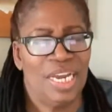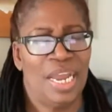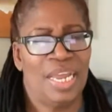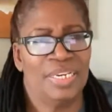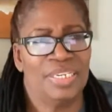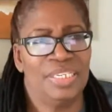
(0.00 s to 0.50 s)

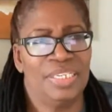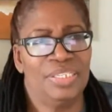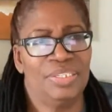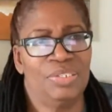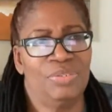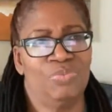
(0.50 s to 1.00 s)
And
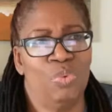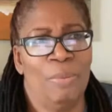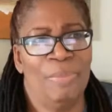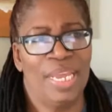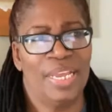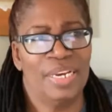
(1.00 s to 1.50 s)
these
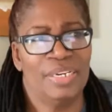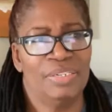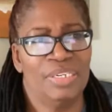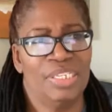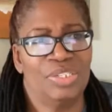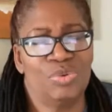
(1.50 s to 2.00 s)

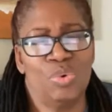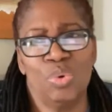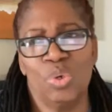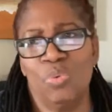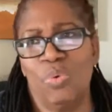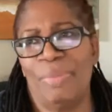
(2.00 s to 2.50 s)
women, these
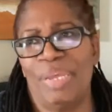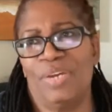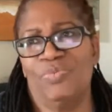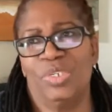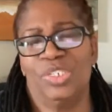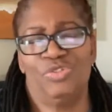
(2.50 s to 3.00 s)
old
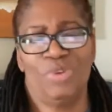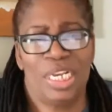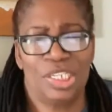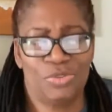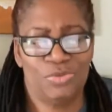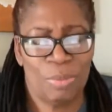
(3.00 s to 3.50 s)
women would
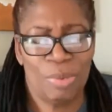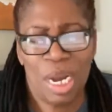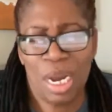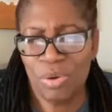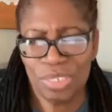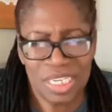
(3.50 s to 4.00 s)
transform.
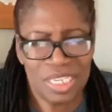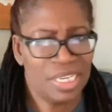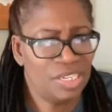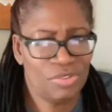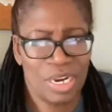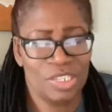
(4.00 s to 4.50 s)
How did
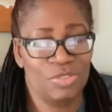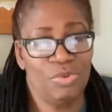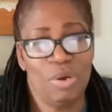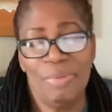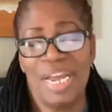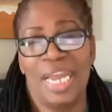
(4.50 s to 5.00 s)
they
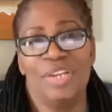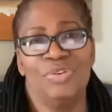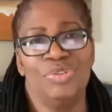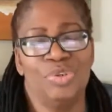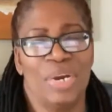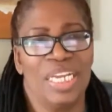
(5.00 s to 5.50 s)
transform? I
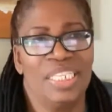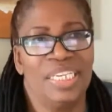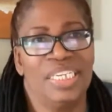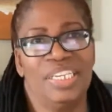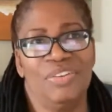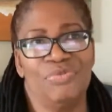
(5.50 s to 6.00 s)
don't know. I
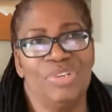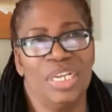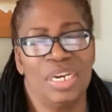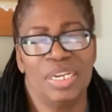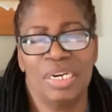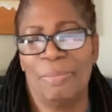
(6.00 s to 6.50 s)
think they
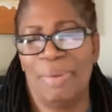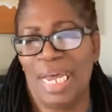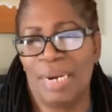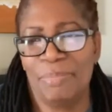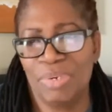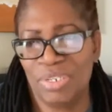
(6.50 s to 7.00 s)
read a lot of
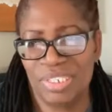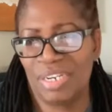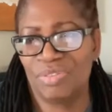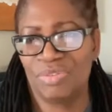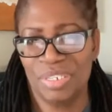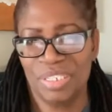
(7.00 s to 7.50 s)
bad books
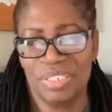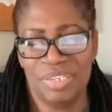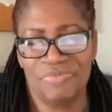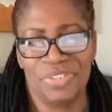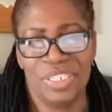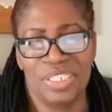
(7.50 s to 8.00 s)
and all these
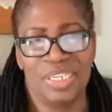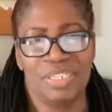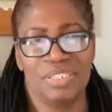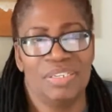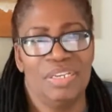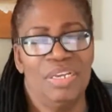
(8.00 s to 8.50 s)
different
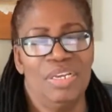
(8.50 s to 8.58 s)
things.